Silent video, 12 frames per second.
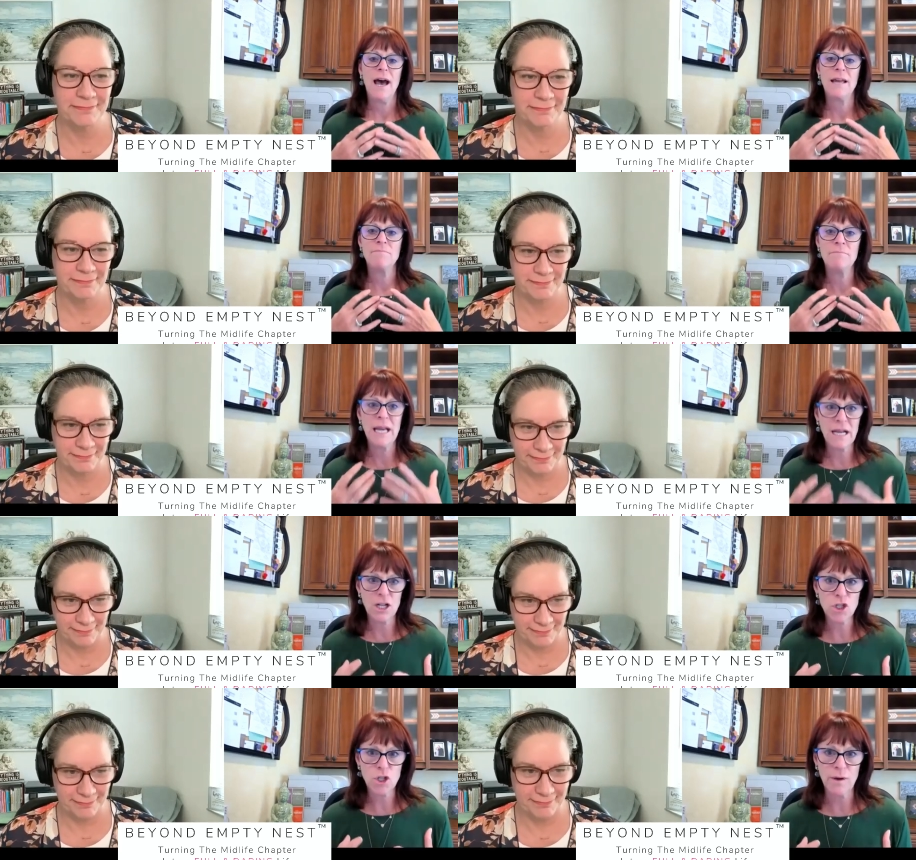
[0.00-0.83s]
Speaker 1: and make
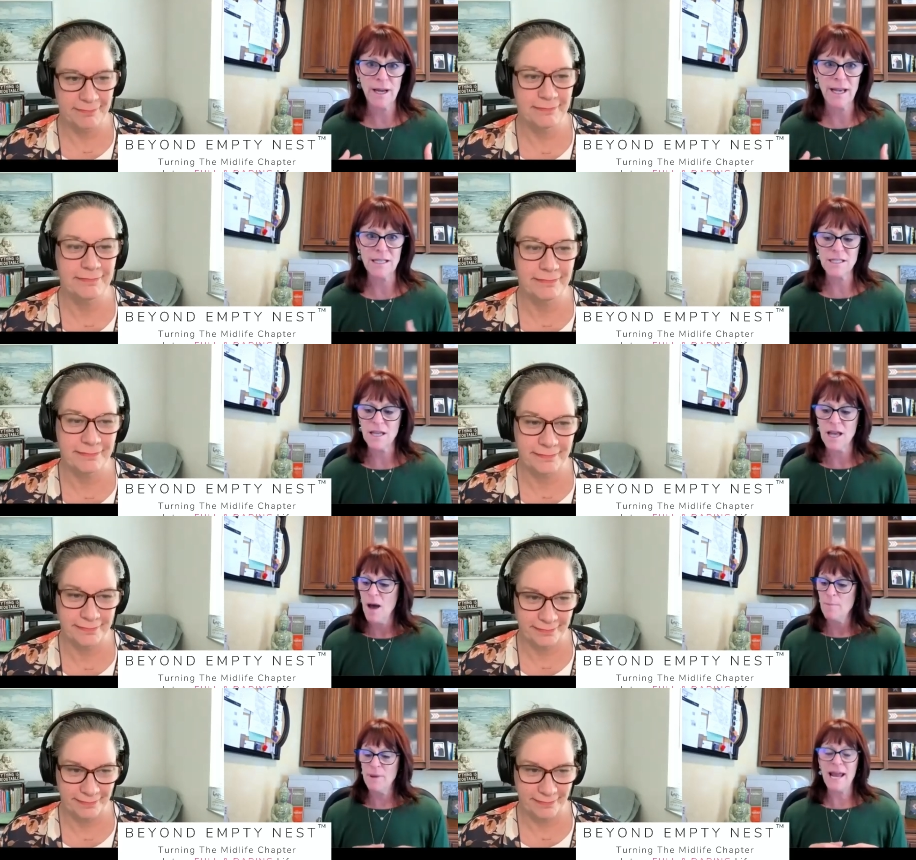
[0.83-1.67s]
us crazed.
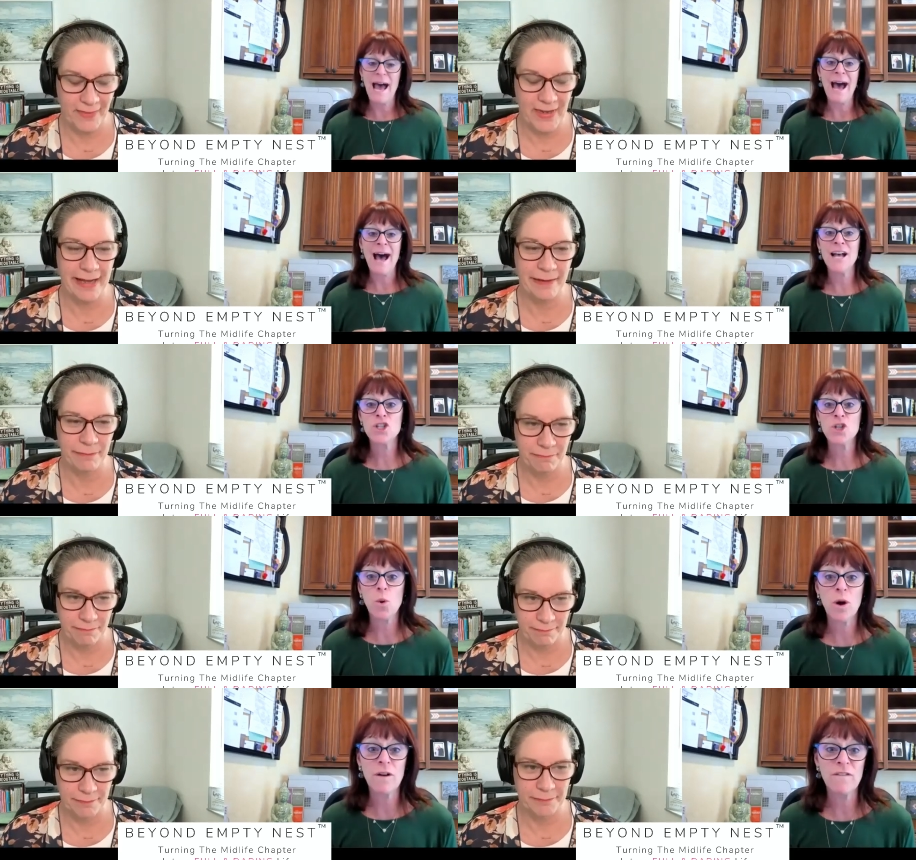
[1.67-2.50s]
But as
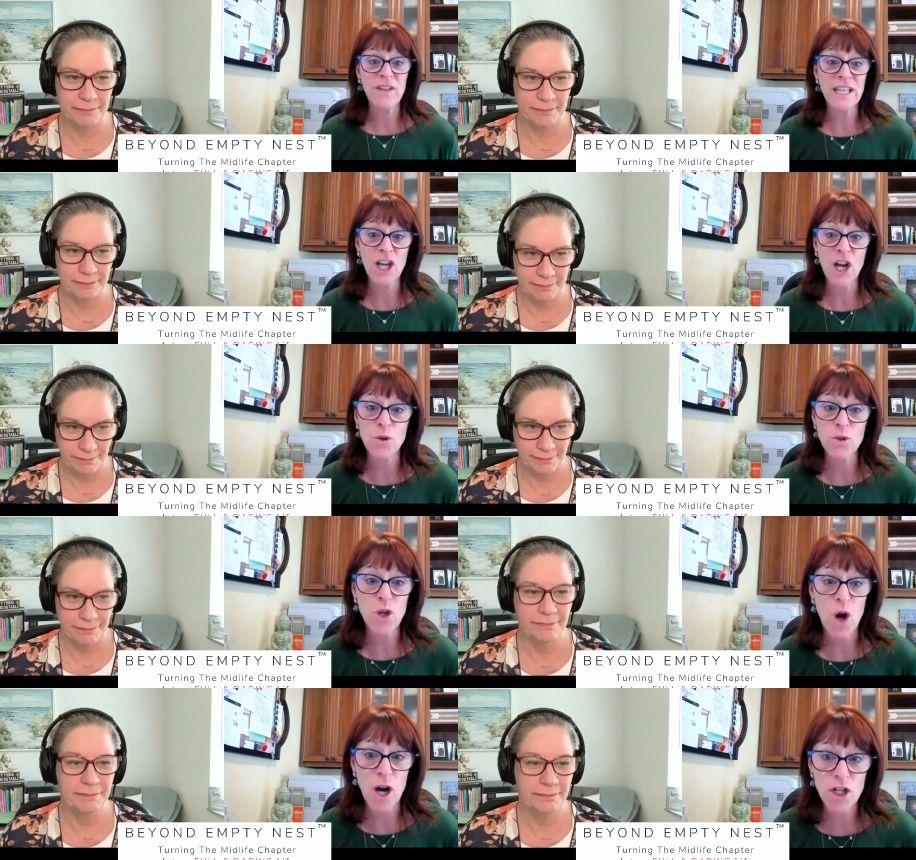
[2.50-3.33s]
your video
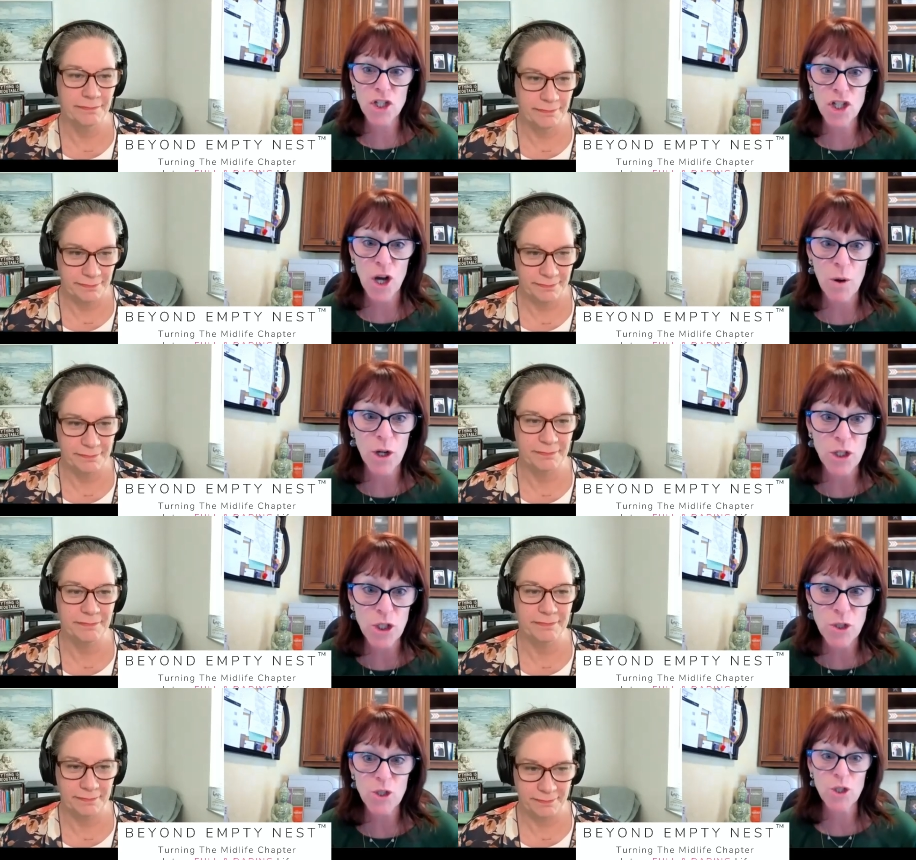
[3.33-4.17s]
talk show on
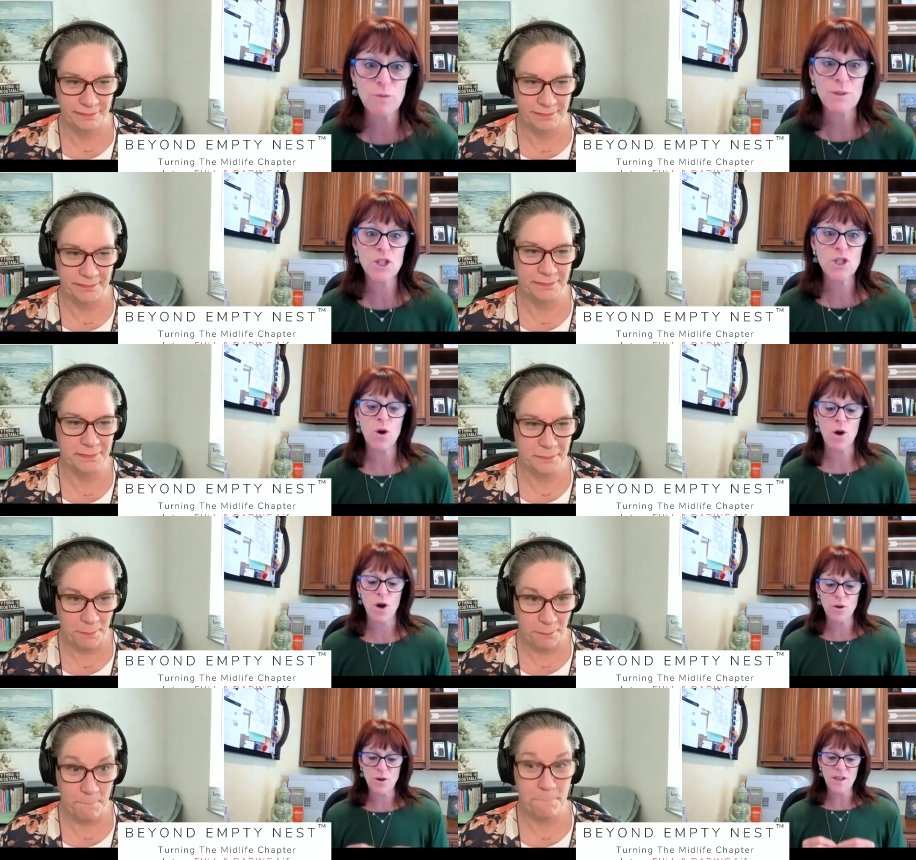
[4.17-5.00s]
YouTube is
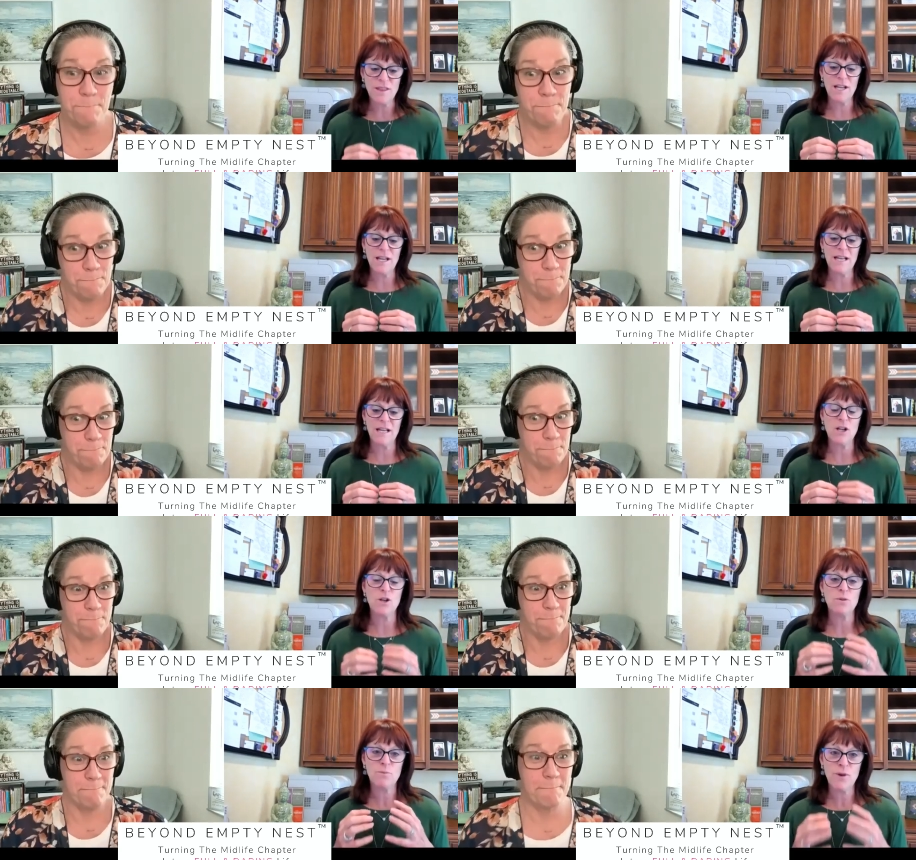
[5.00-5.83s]
called, it, eh,
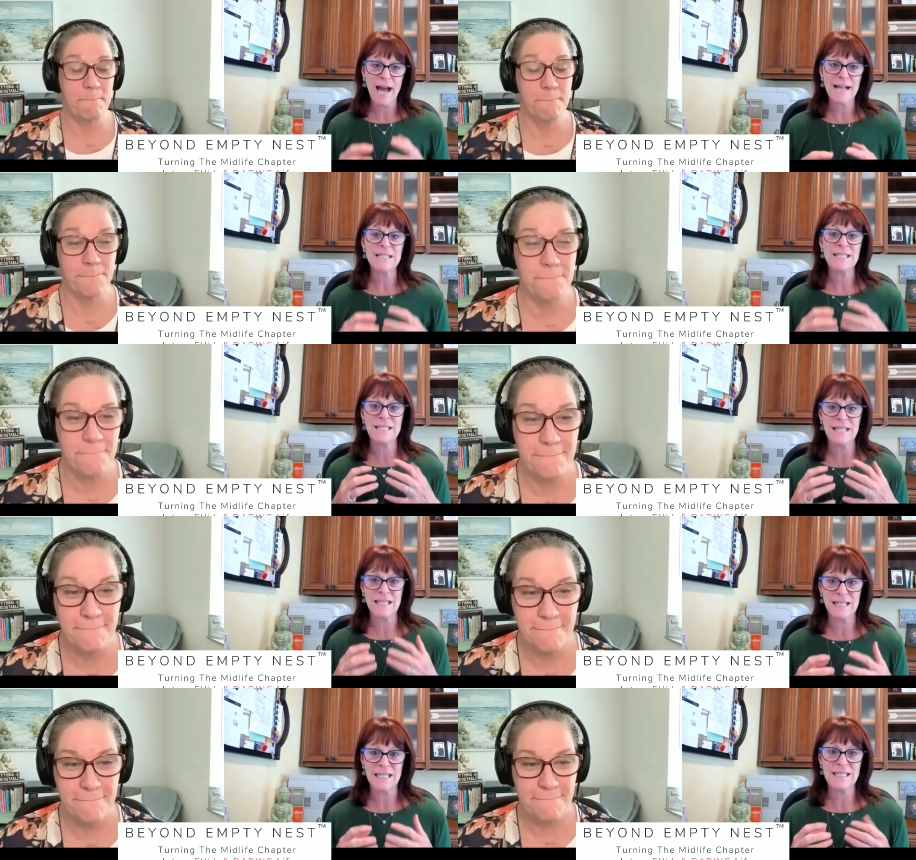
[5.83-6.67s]

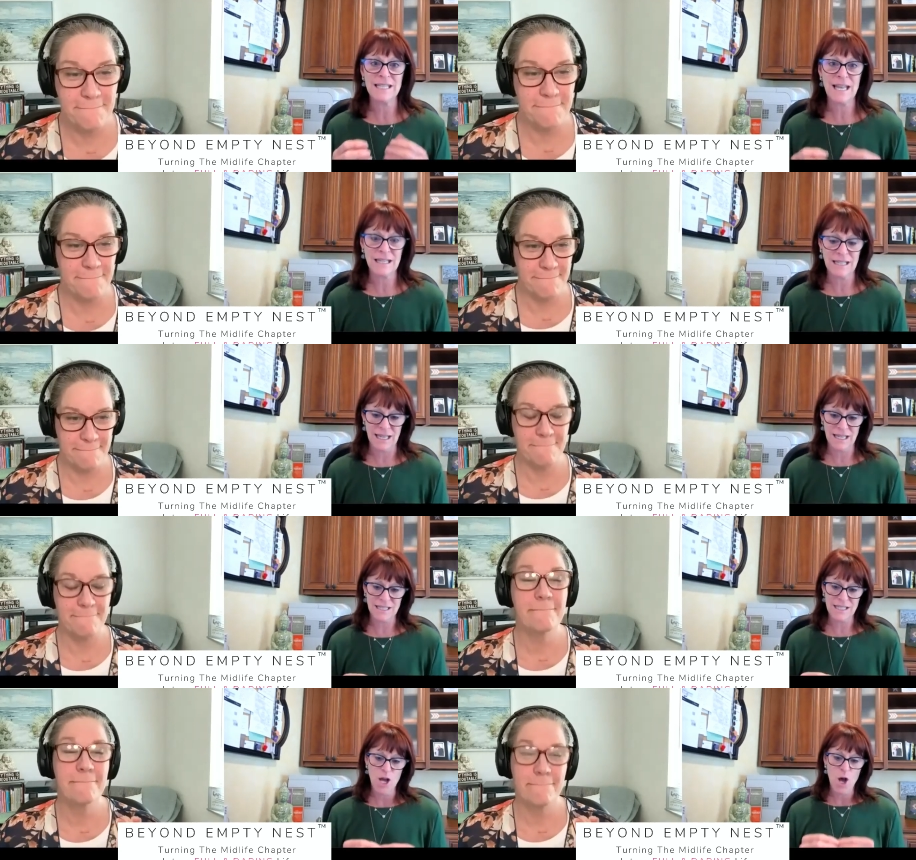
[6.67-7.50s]
practicing these
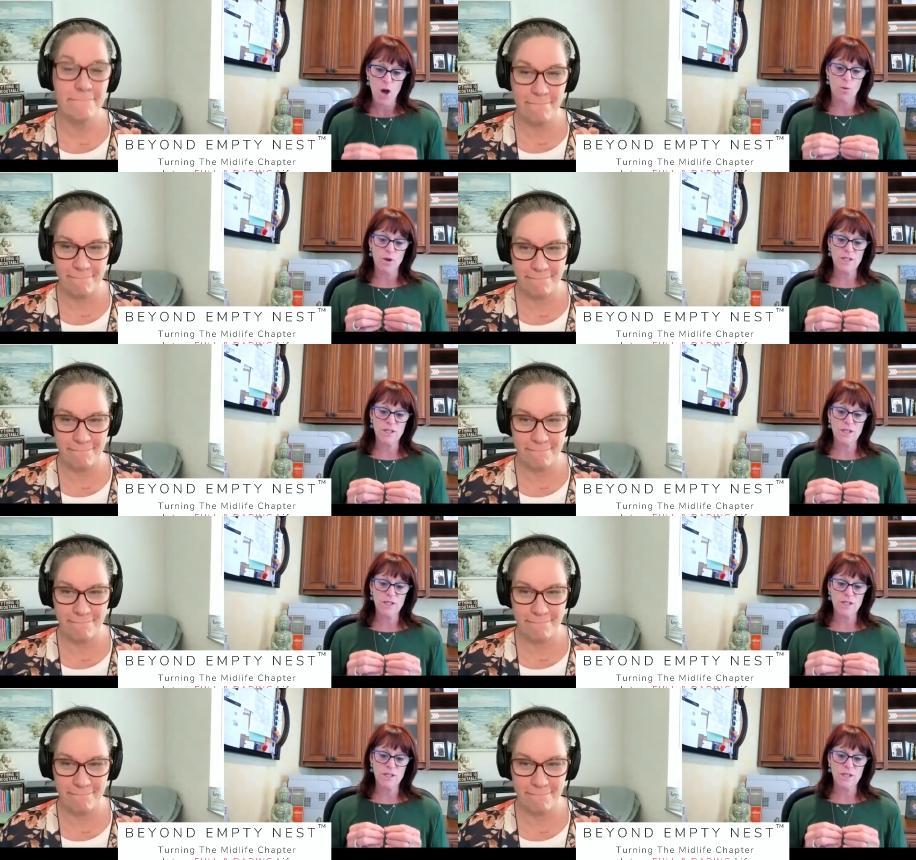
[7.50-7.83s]
techniques mm-hmm.